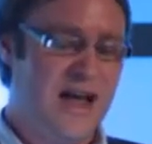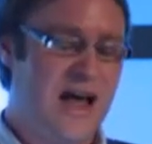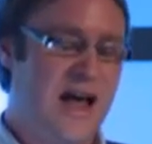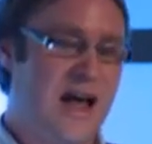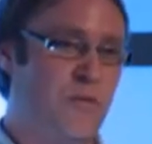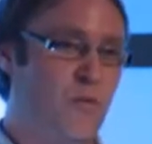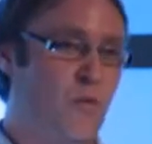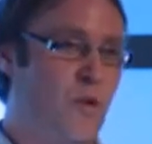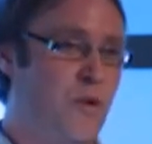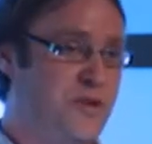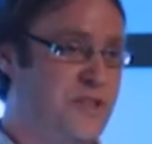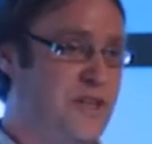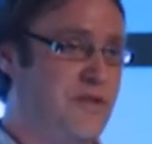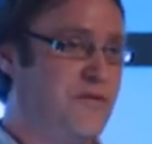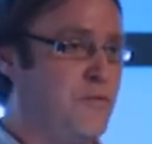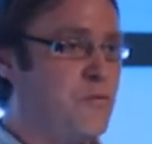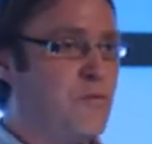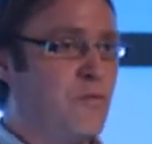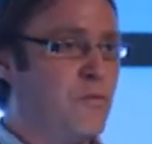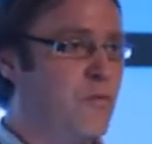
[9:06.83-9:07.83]
What was
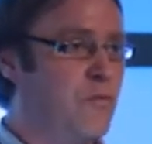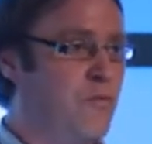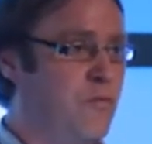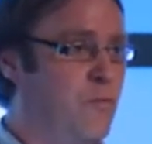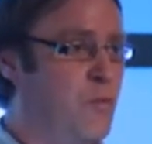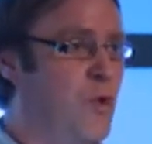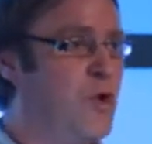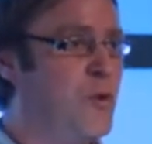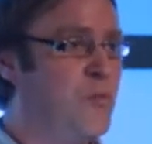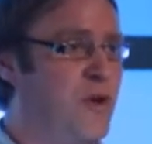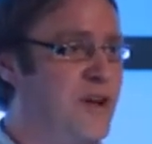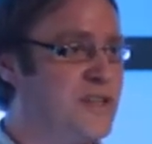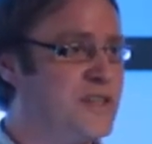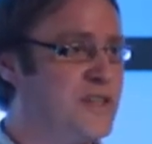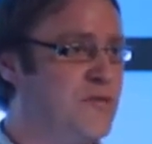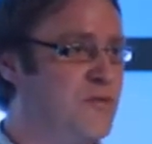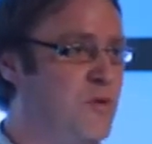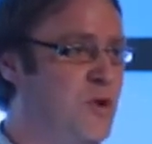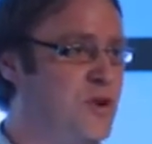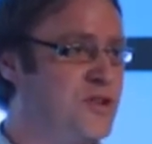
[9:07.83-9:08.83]
even more
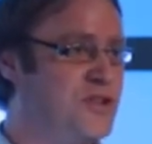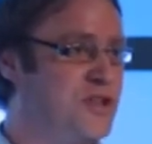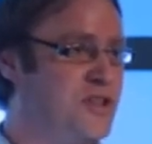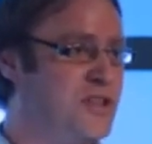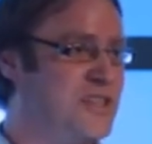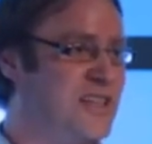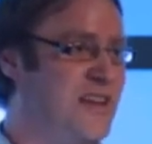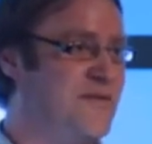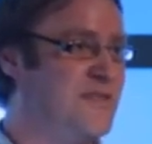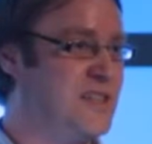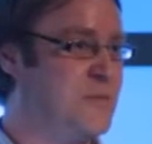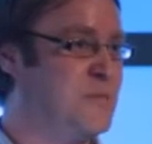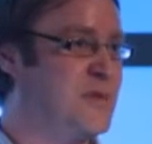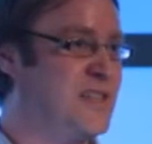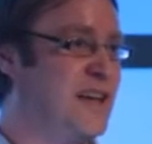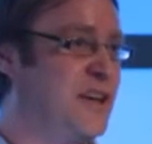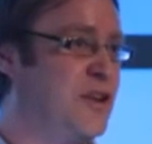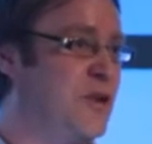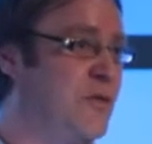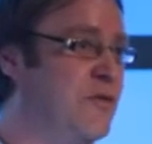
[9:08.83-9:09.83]
impressive was the
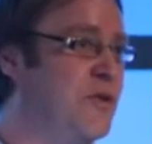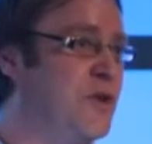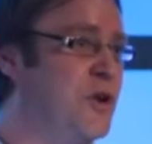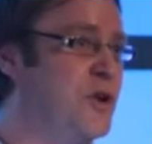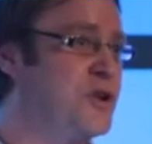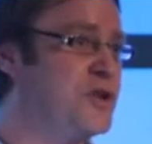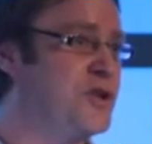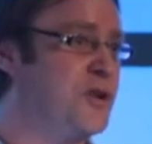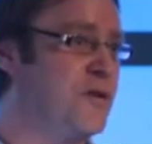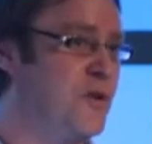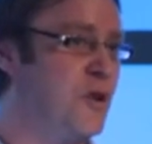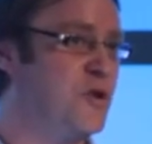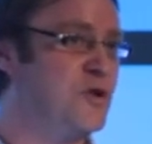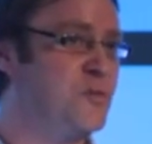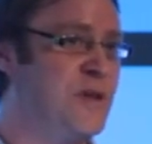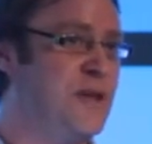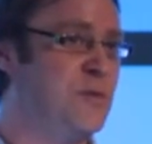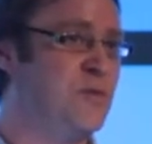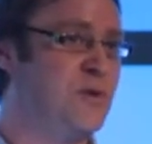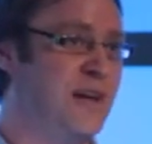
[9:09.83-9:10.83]
70% conversion of those
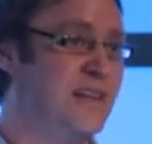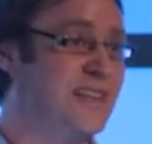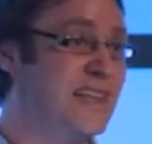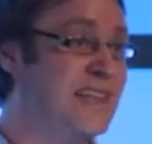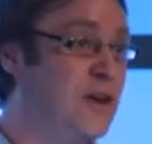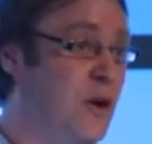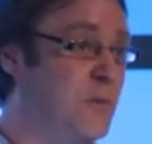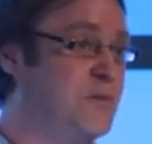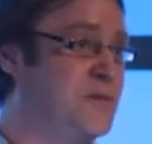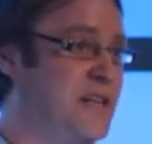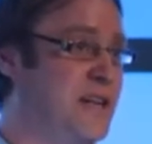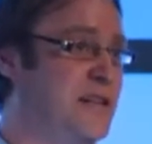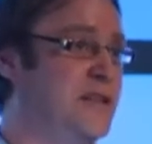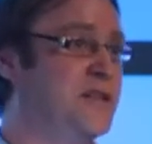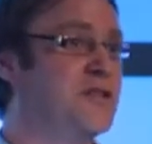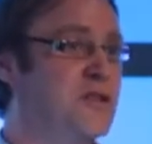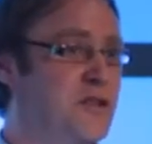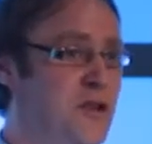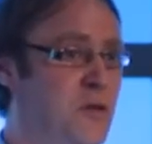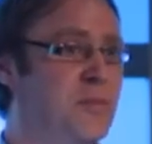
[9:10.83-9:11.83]
people that did opt
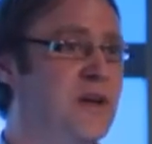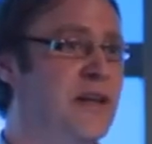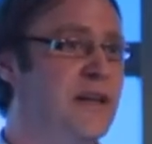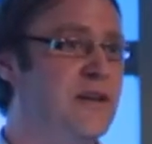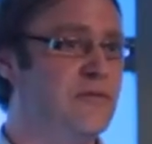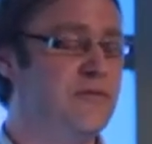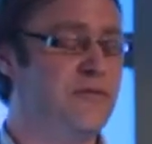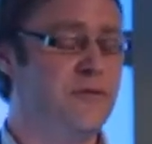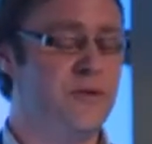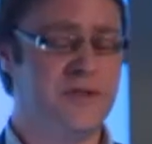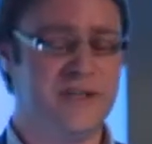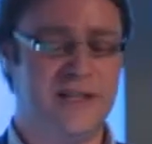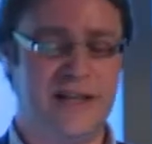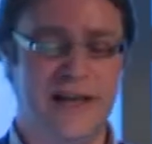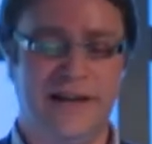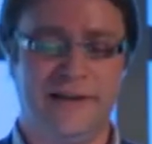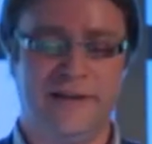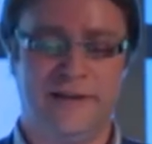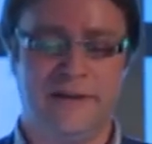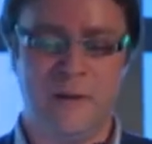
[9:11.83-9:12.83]
in, completing through to the
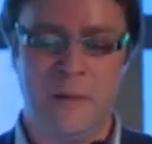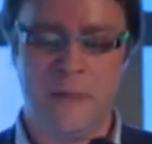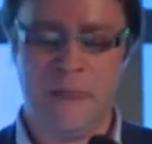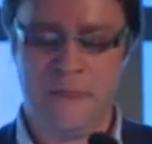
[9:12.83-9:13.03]
end.